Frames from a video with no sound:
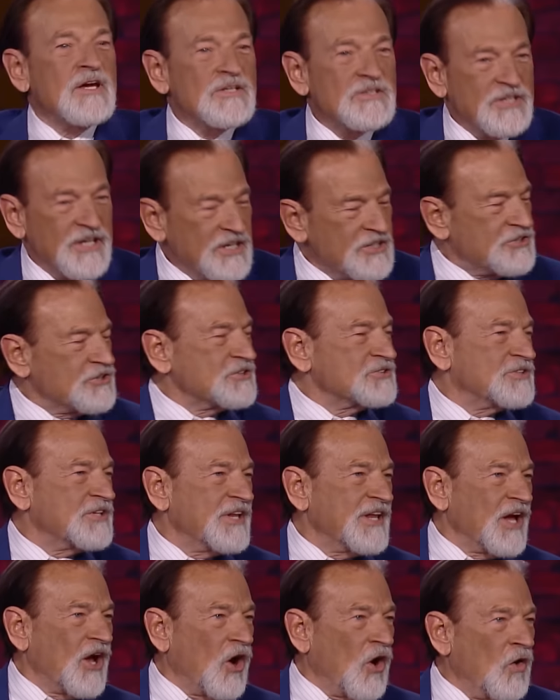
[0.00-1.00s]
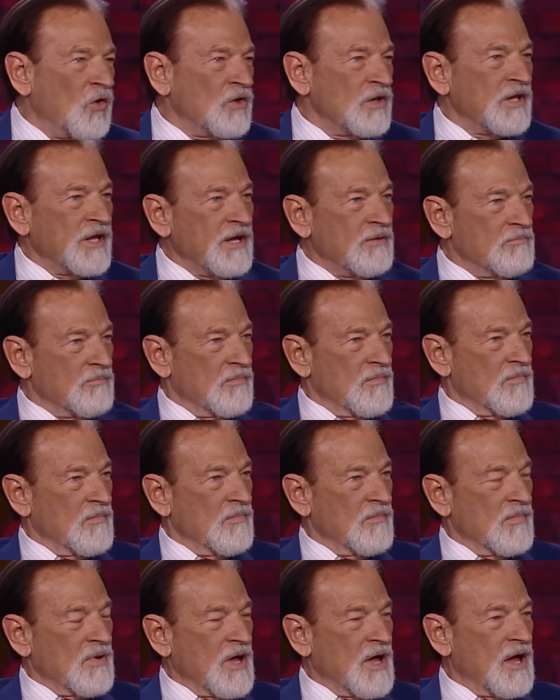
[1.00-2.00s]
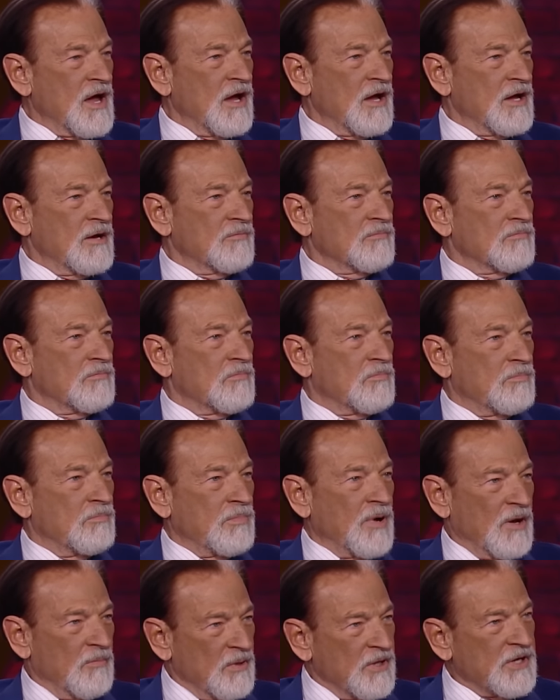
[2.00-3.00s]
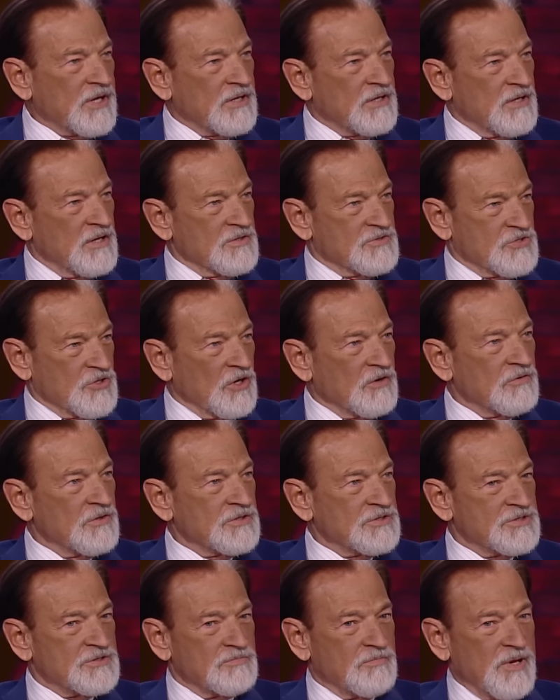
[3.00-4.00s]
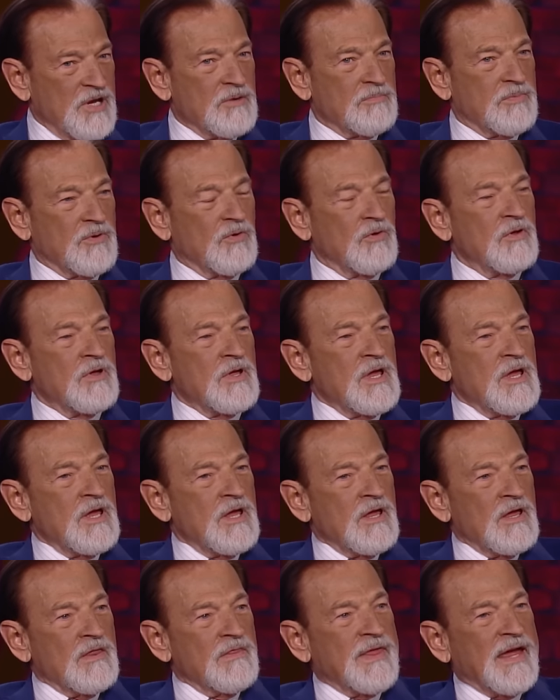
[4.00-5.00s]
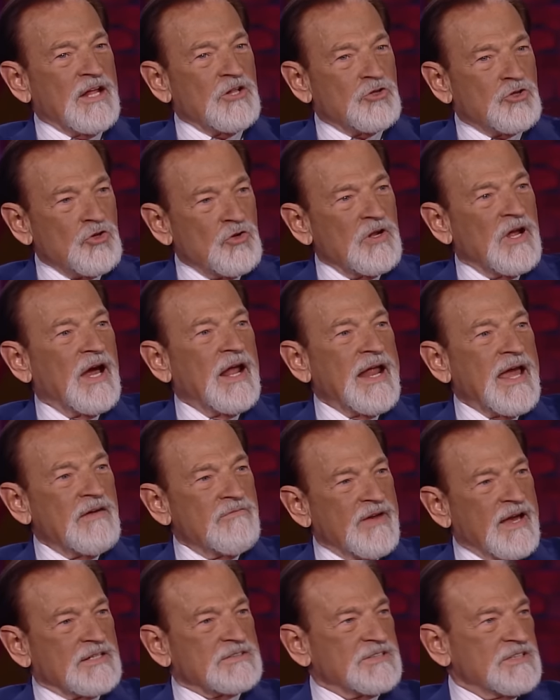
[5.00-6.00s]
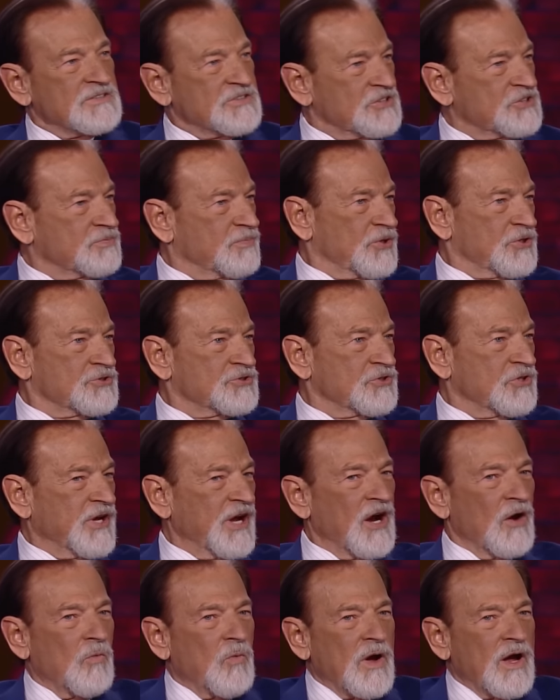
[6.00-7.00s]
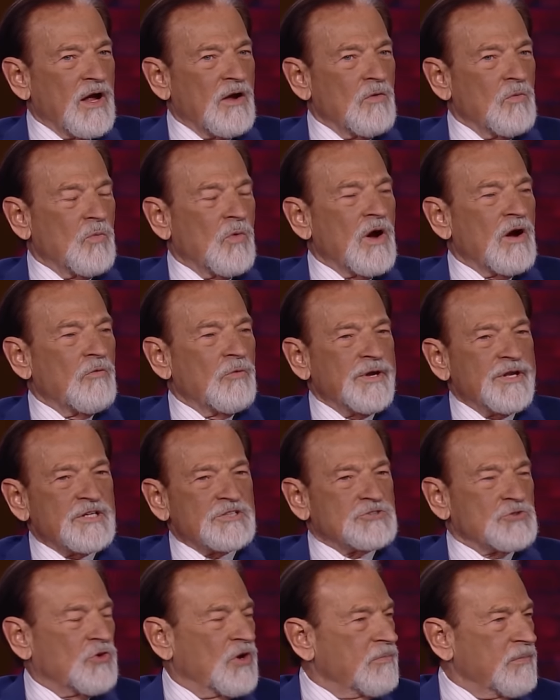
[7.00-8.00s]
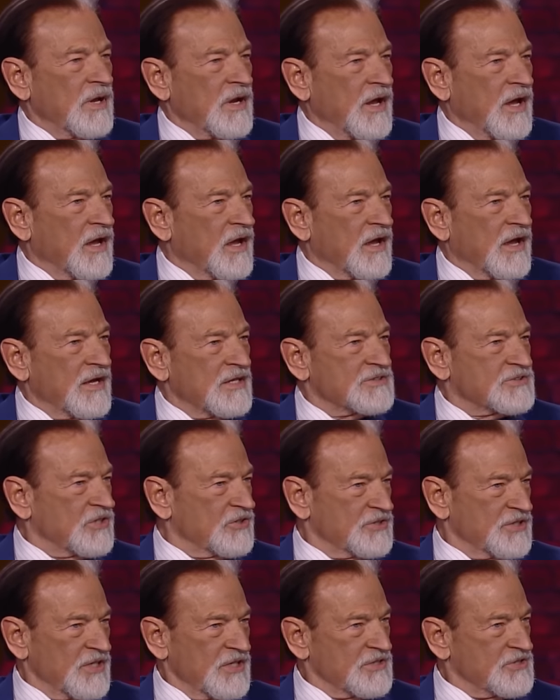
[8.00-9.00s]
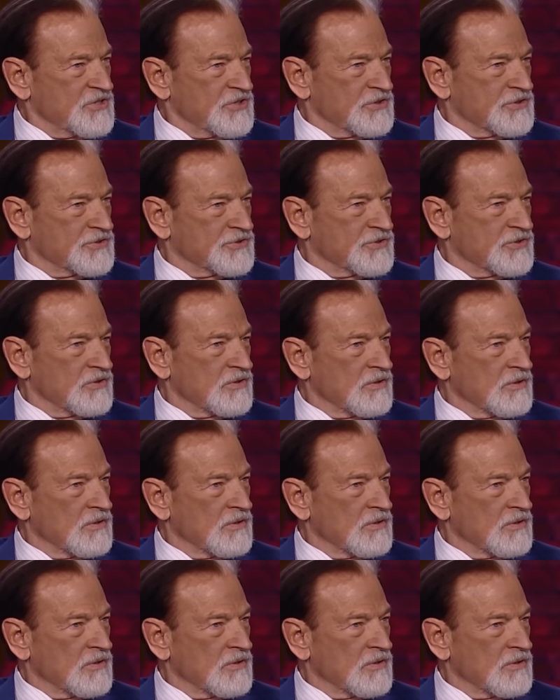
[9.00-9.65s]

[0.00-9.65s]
Teachers are the only public service people that do not have access to spiritual care. Why are we discriminating against our teachers?